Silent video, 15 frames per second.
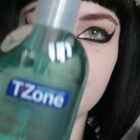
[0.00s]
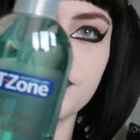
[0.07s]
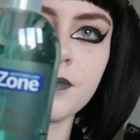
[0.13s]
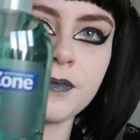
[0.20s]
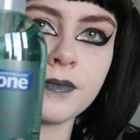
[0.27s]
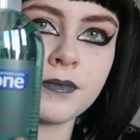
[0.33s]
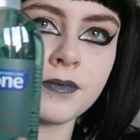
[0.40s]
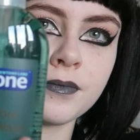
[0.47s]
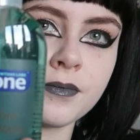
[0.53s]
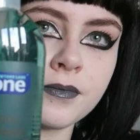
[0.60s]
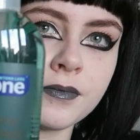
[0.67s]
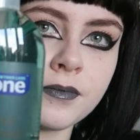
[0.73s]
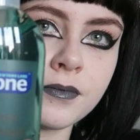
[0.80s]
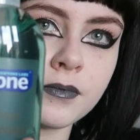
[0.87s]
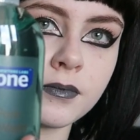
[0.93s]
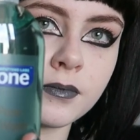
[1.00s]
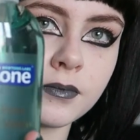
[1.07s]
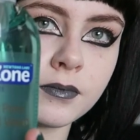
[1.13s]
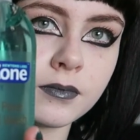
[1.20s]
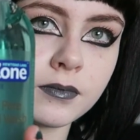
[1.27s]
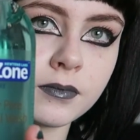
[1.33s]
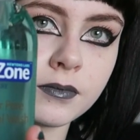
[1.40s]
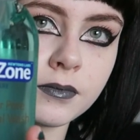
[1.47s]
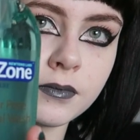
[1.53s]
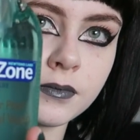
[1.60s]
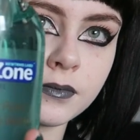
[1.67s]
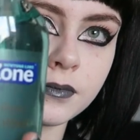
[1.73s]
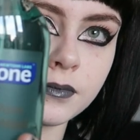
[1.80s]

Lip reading: (silence)